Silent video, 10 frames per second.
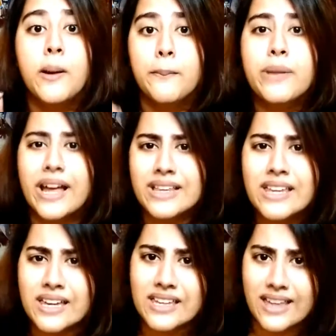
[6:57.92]
but I
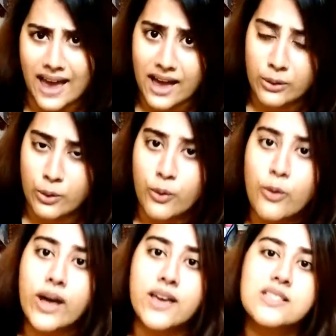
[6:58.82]
think in Arrow.
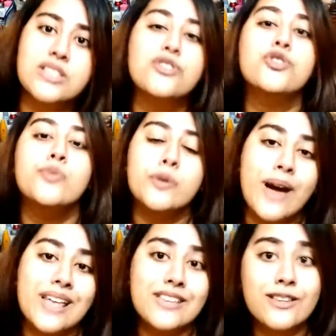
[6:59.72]
Okay, so
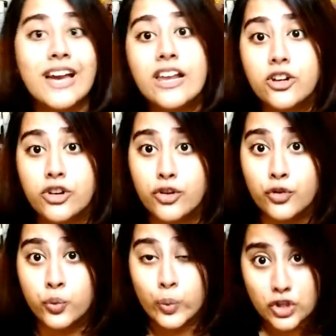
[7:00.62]
Superman getting
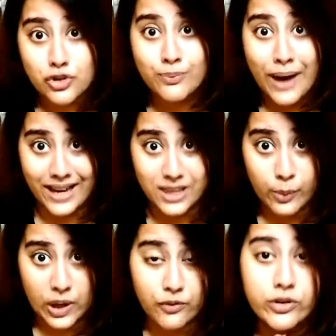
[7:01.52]
introduced, which by the
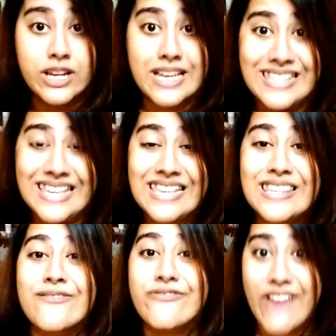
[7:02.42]
way for DC is
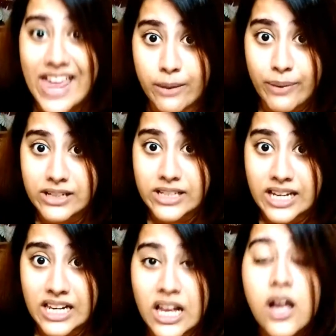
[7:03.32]
a very big
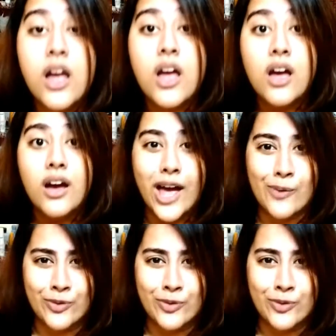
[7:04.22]
deal. I'm